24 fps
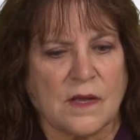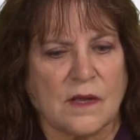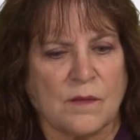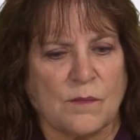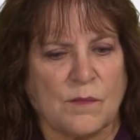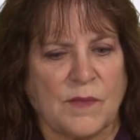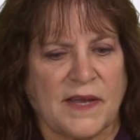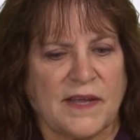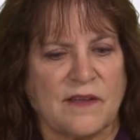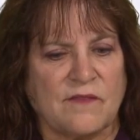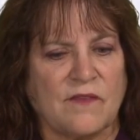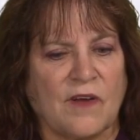
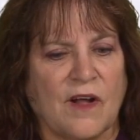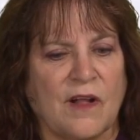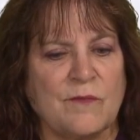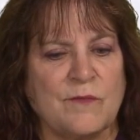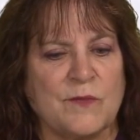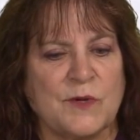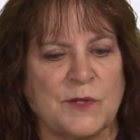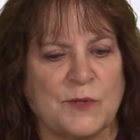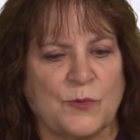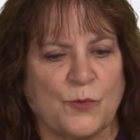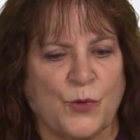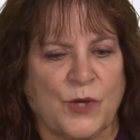My
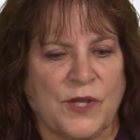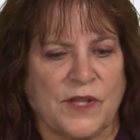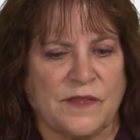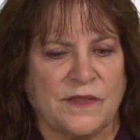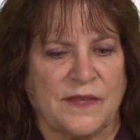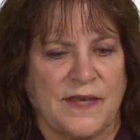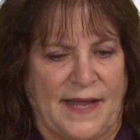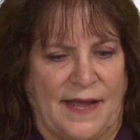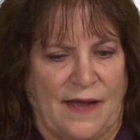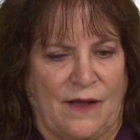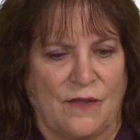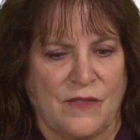involvement
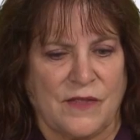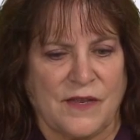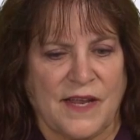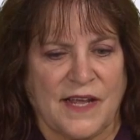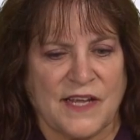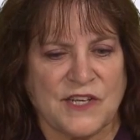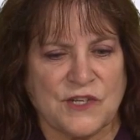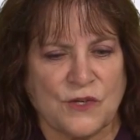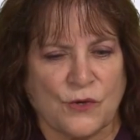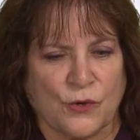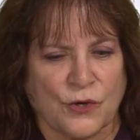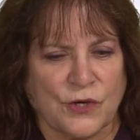with now the
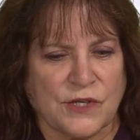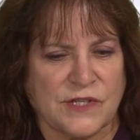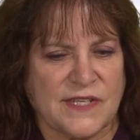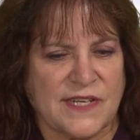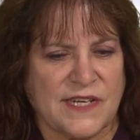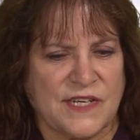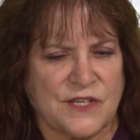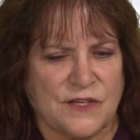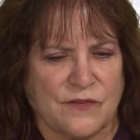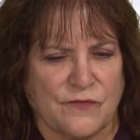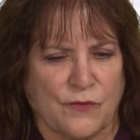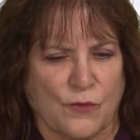National
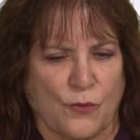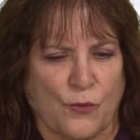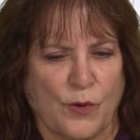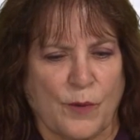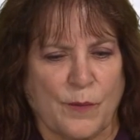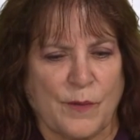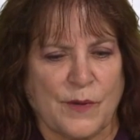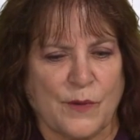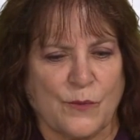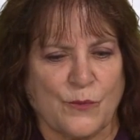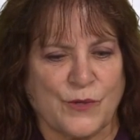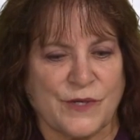Organization for
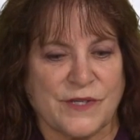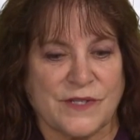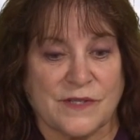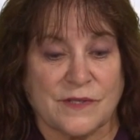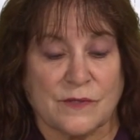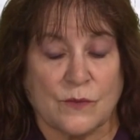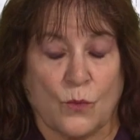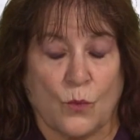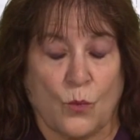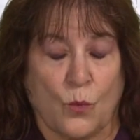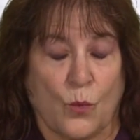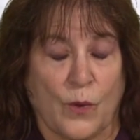Women
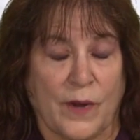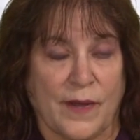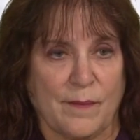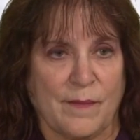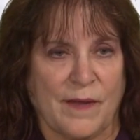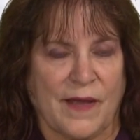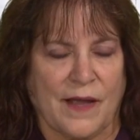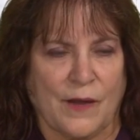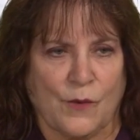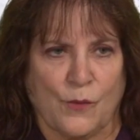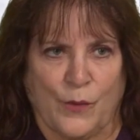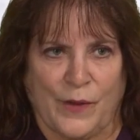was way
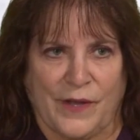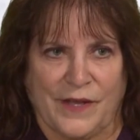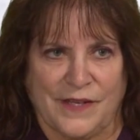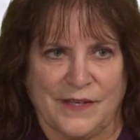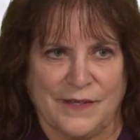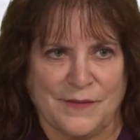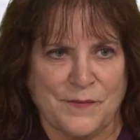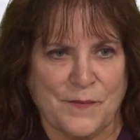back when,